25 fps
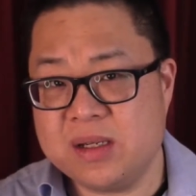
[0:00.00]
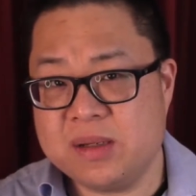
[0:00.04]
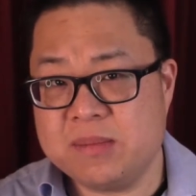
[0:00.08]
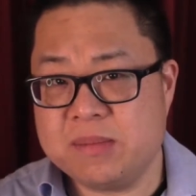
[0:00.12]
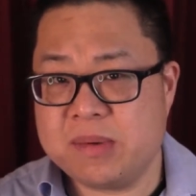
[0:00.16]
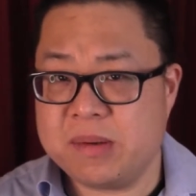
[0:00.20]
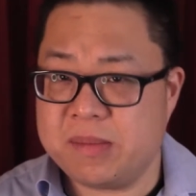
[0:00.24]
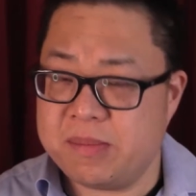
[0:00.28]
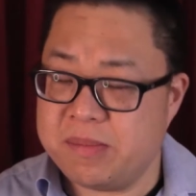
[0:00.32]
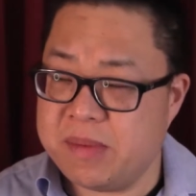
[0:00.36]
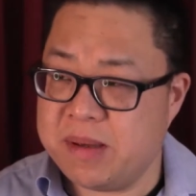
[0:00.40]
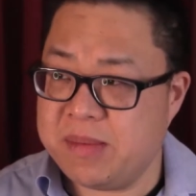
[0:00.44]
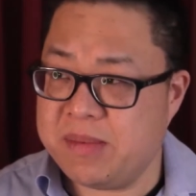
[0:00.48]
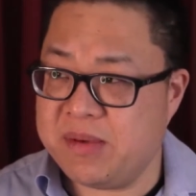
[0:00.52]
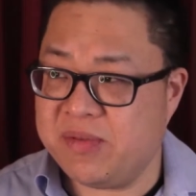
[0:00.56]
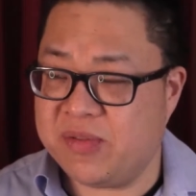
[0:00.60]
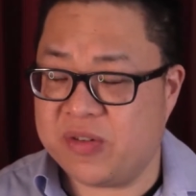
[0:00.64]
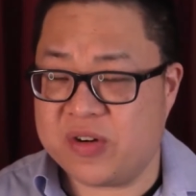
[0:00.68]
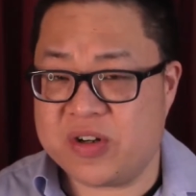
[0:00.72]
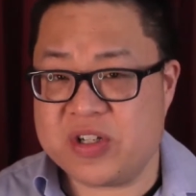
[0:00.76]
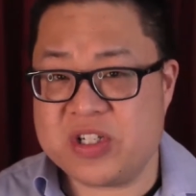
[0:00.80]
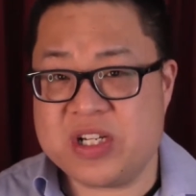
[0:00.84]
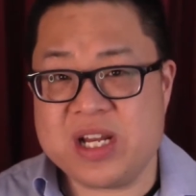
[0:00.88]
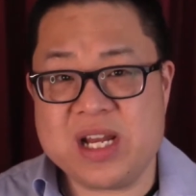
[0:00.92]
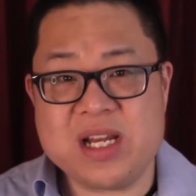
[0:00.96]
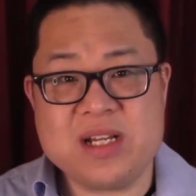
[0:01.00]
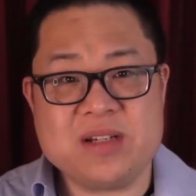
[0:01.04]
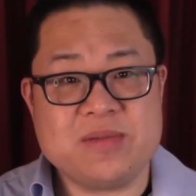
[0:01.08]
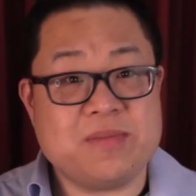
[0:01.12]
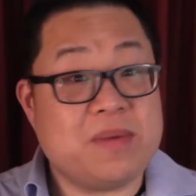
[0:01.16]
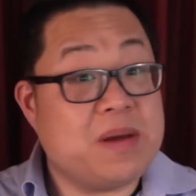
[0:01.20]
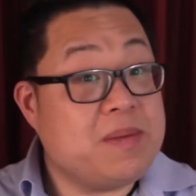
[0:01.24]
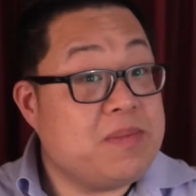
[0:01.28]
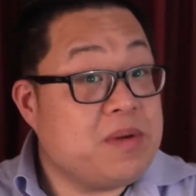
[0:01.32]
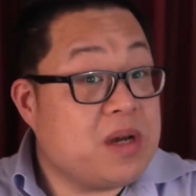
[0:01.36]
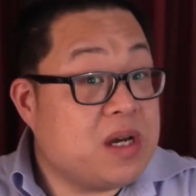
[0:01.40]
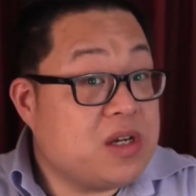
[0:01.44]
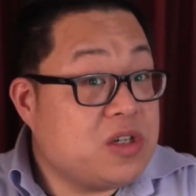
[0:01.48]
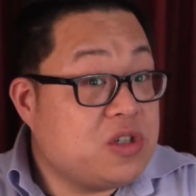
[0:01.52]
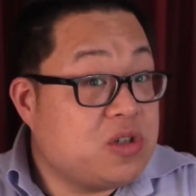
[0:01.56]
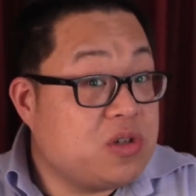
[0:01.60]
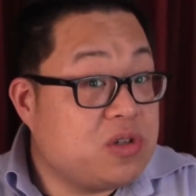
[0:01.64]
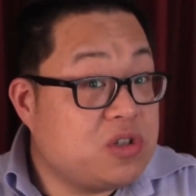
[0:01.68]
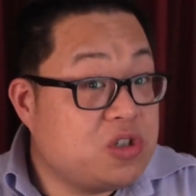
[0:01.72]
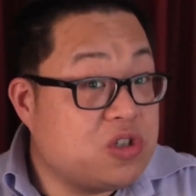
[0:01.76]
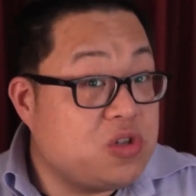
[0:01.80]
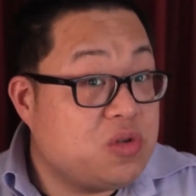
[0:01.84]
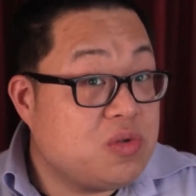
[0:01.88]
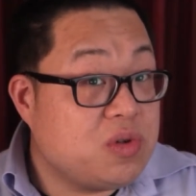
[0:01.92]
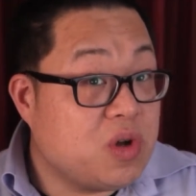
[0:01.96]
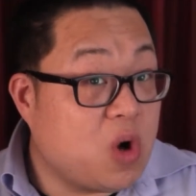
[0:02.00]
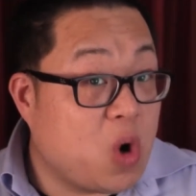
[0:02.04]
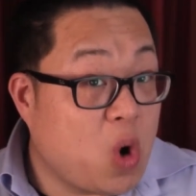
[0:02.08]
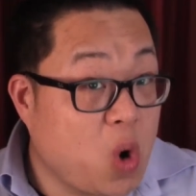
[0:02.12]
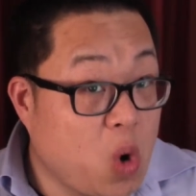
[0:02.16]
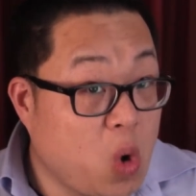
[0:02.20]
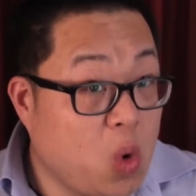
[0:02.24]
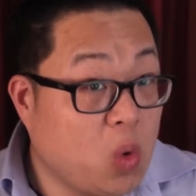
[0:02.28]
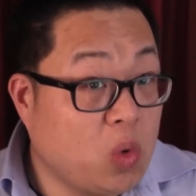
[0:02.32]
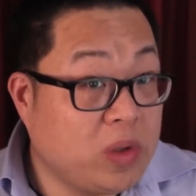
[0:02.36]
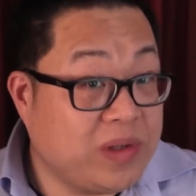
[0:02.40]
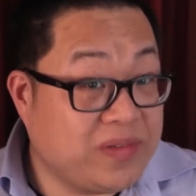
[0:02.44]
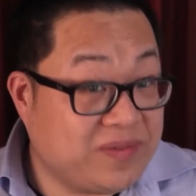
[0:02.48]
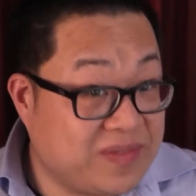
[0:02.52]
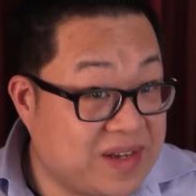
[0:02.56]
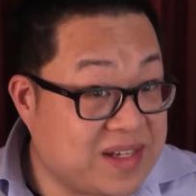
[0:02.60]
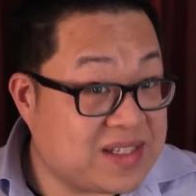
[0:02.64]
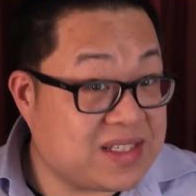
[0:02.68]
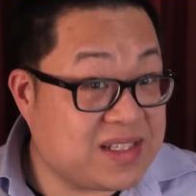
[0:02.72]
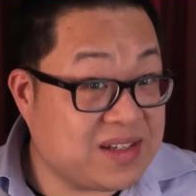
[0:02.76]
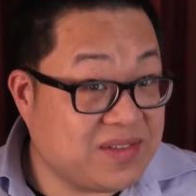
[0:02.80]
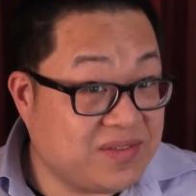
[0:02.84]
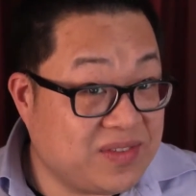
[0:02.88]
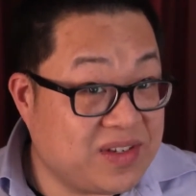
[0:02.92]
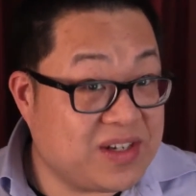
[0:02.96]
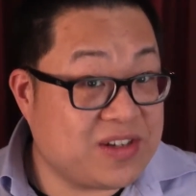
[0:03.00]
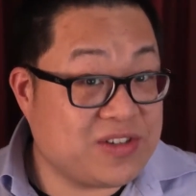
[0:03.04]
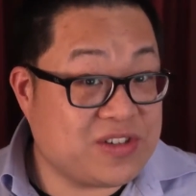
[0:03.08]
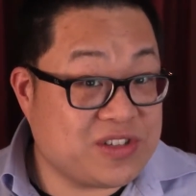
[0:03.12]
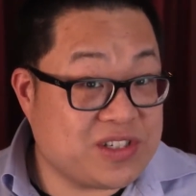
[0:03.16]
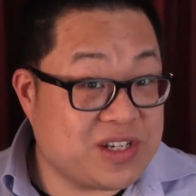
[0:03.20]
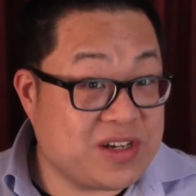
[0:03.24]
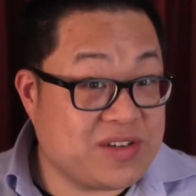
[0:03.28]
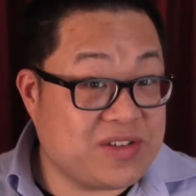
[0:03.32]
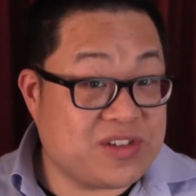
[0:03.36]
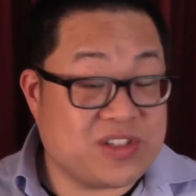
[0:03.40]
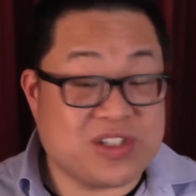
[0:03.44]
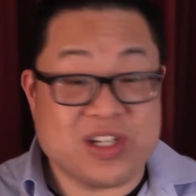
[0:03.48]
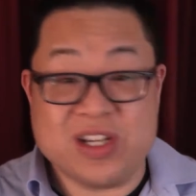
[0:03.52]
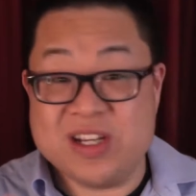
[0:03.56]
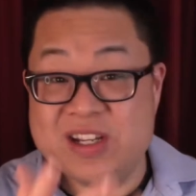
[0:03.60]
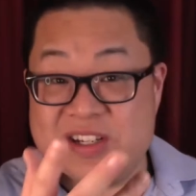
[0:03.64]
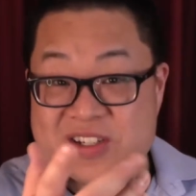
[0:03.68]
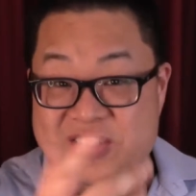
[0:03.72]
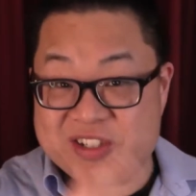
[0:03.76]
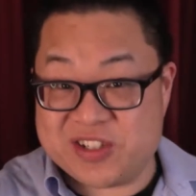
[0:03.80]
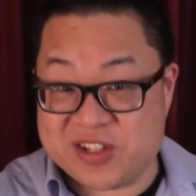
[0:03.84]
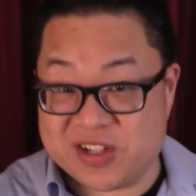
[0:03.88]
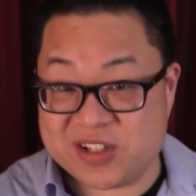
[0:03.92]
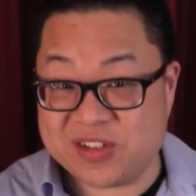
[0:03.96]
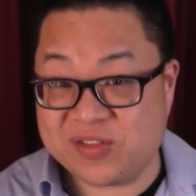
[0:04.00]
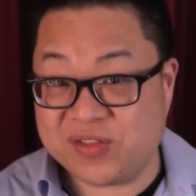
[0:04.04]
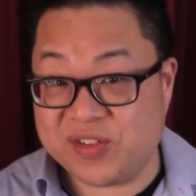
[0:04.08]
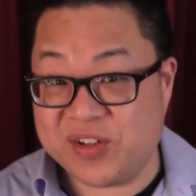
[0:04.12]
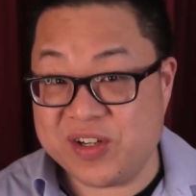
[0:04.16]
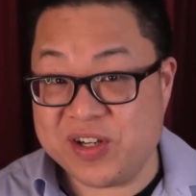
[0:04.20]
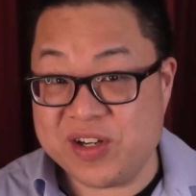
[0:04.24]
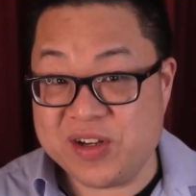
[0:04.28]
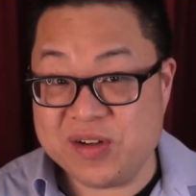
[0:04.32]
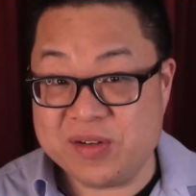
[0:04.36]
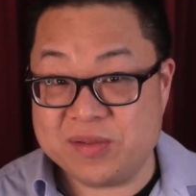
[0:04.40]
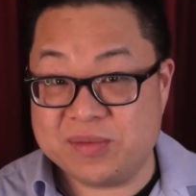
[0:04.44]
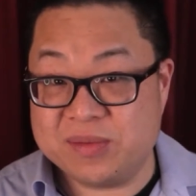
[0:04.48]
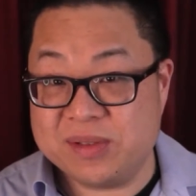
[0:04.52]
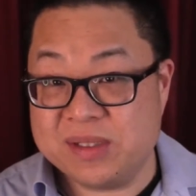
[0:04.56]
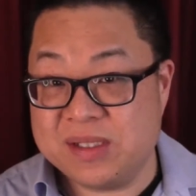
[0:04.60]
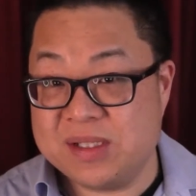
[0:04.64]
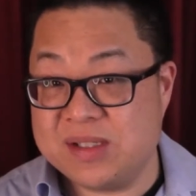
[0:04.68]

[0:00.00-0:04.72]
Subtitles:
but maybe for a change, maybe I should shoot a whole investing video series just for you,